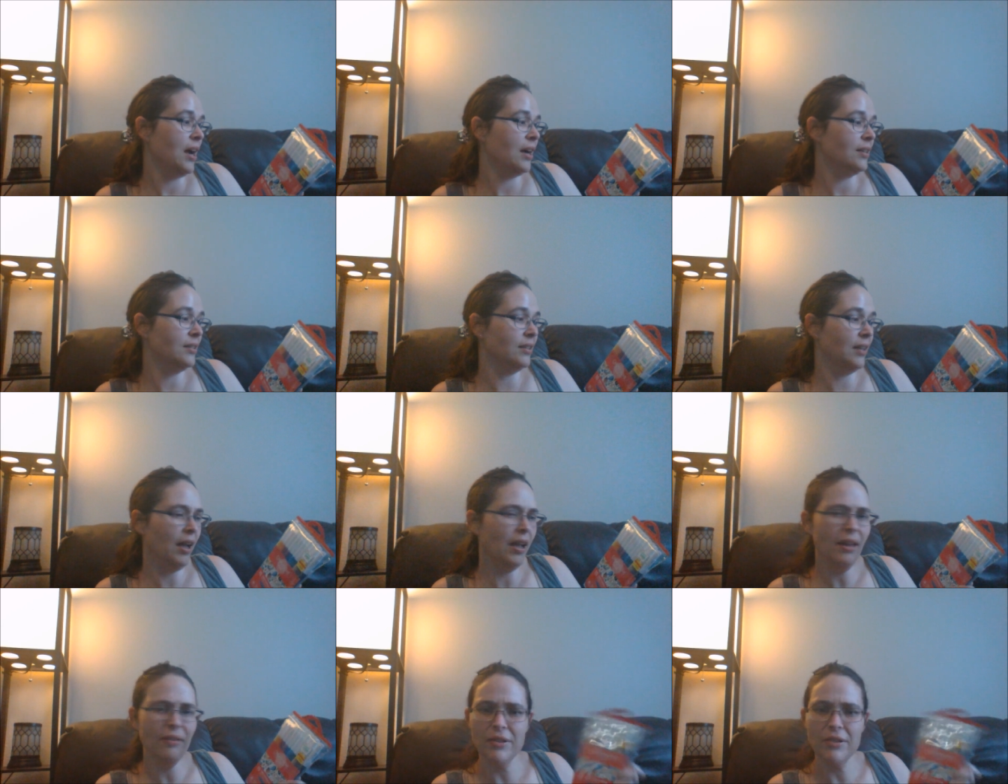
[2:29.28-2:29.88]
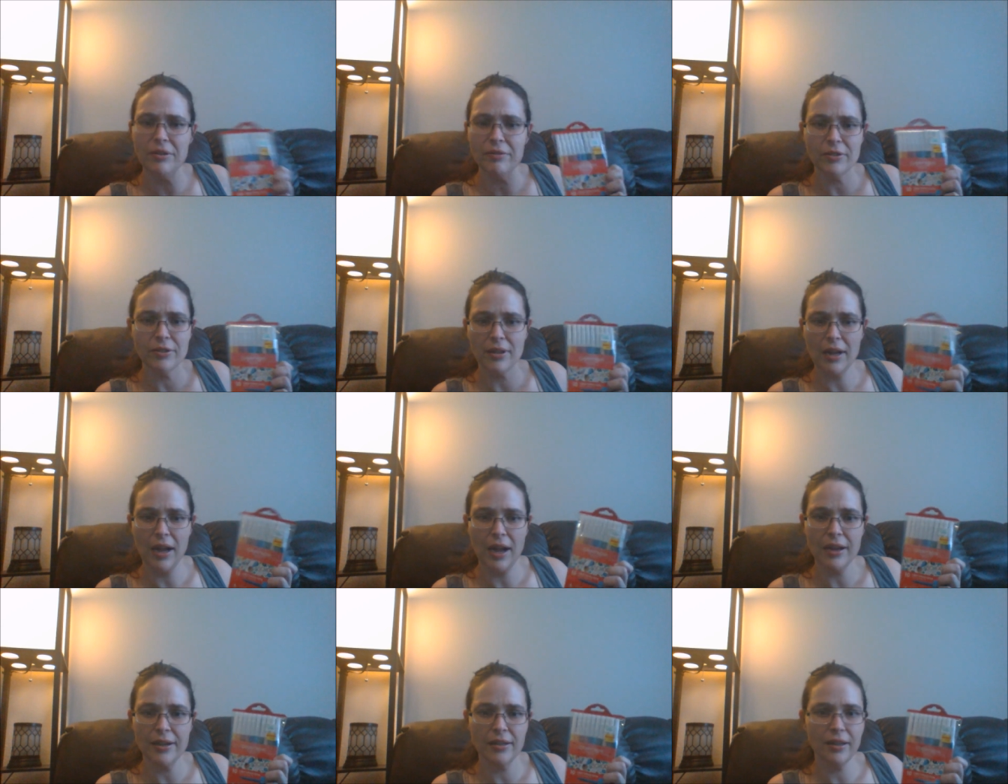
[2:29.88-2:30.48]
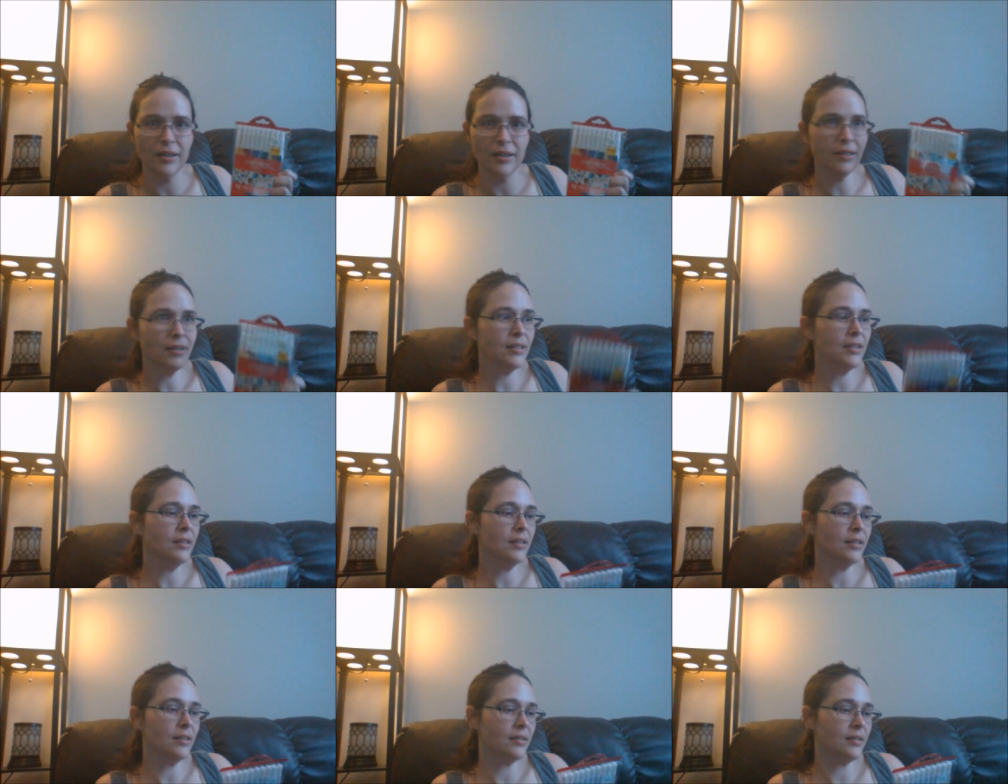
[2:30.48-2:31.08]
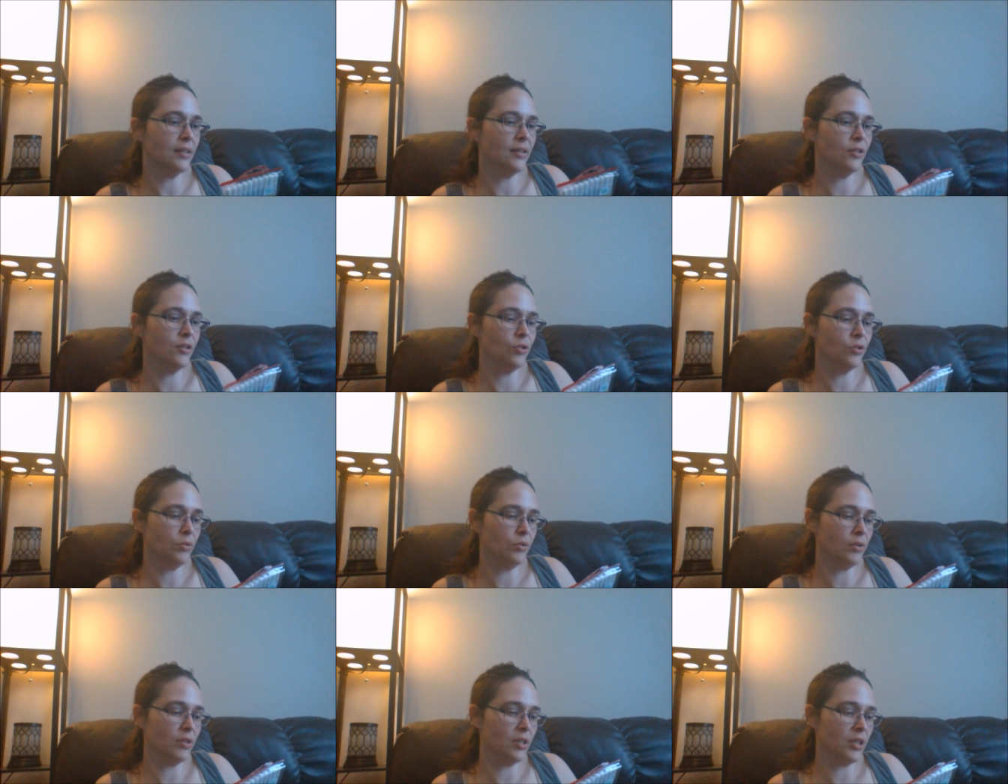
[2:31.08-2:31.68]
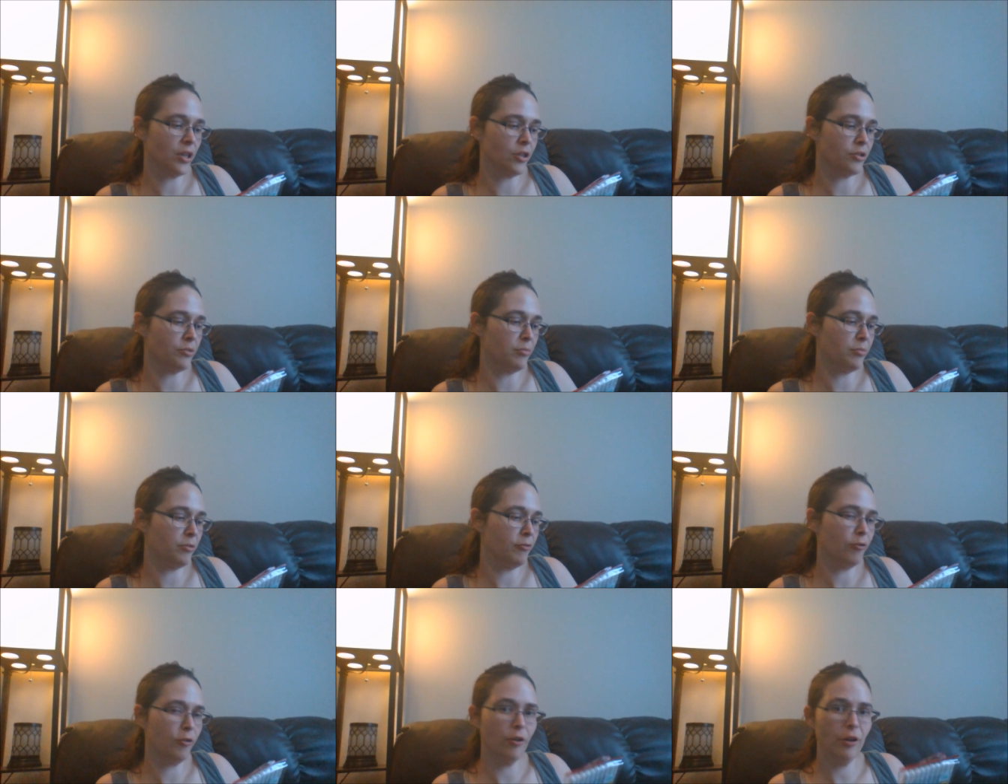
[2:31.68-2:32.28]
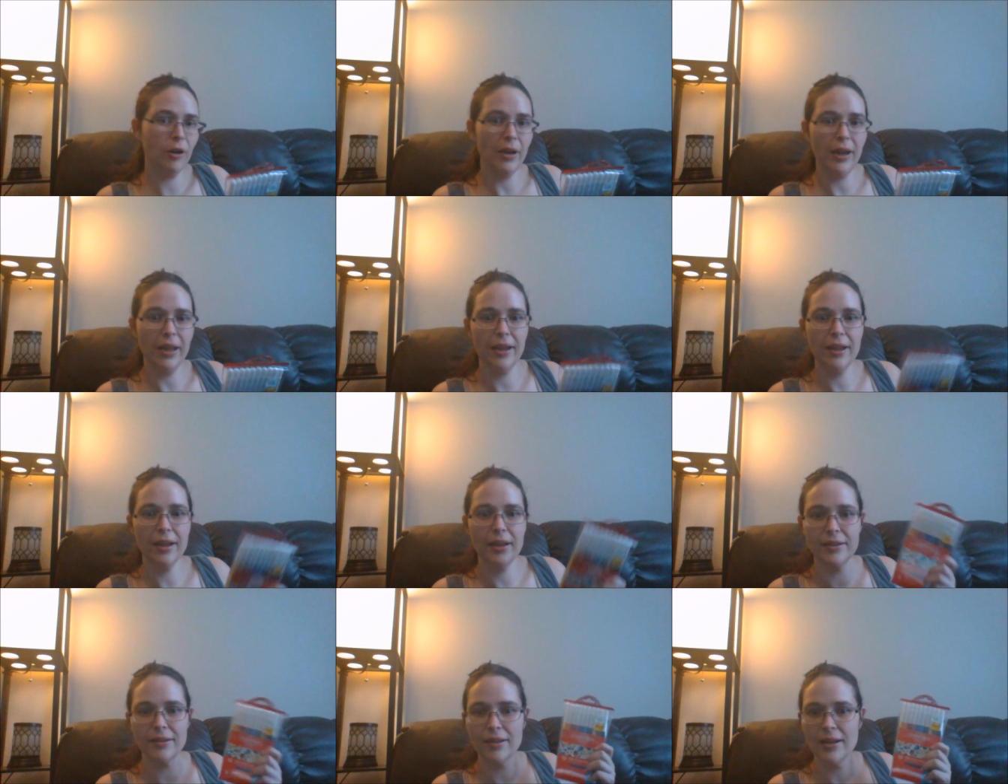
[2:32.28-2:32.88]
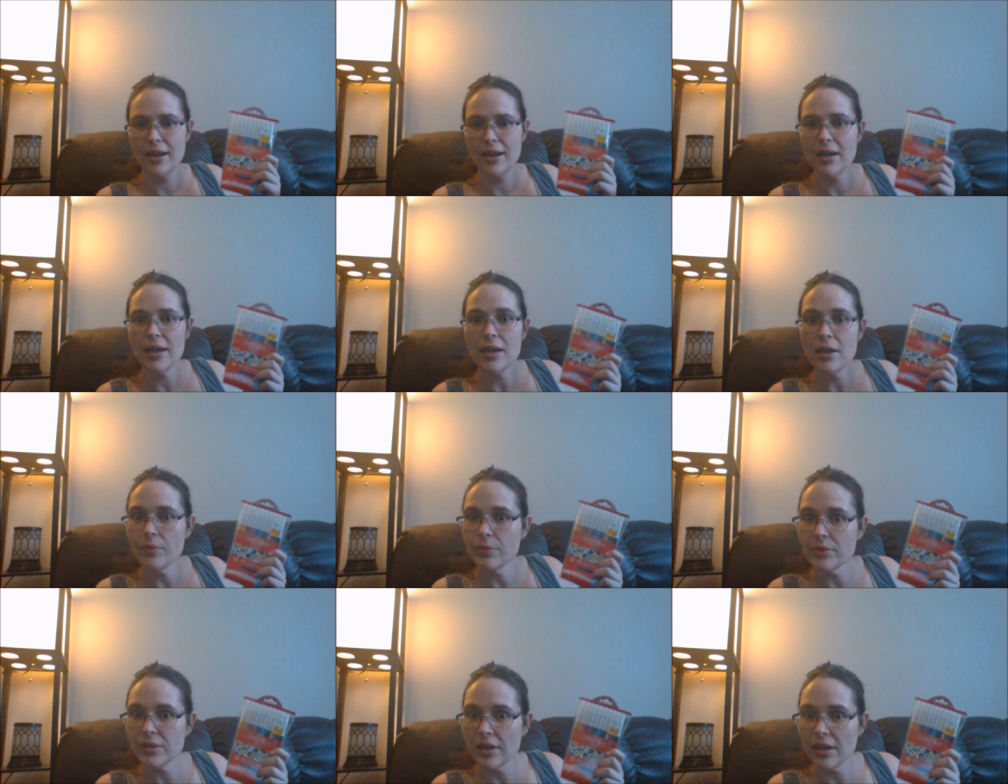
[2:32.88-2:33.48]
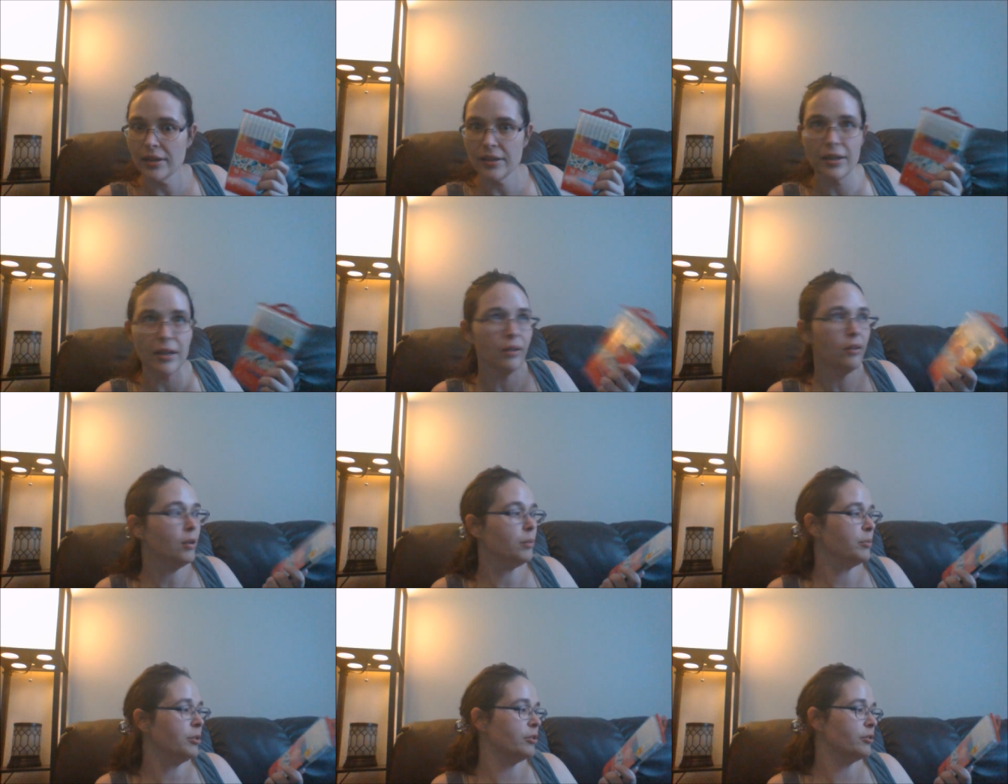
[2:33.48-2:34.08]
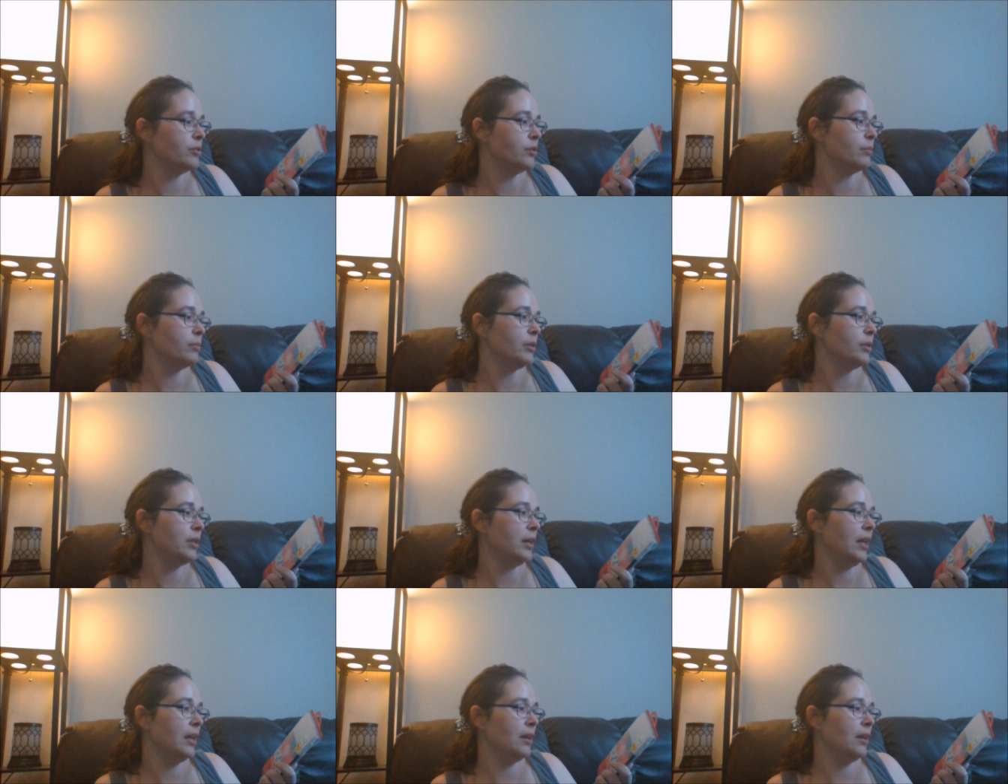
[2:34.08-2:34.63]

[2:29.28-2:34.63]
because I had not seen this in the student section before, and it was hiding out on me or something,